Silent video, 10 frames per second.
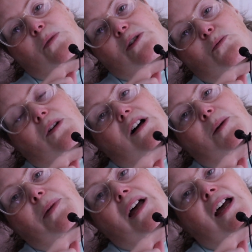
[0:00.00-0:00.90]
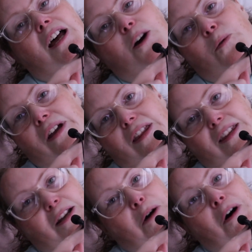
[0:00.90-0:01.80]
which will help with,
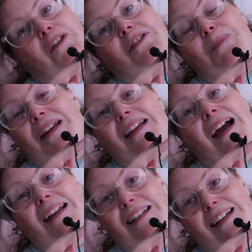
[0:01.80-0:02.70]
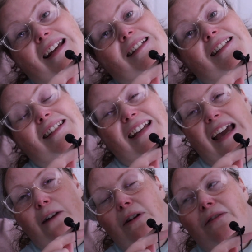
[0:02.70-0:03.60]
you know, all the spending I did at Disney.
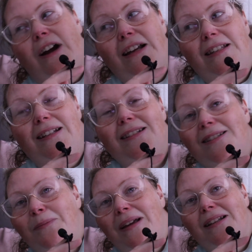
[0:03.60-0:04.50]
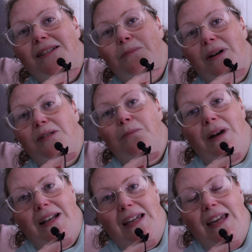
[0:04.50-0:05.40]
However, I didn't spend as much
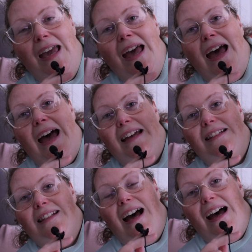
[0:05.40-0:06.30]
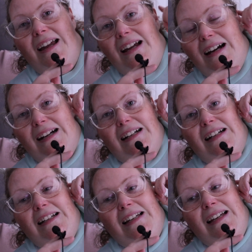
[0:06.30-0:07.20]
money as I, uh,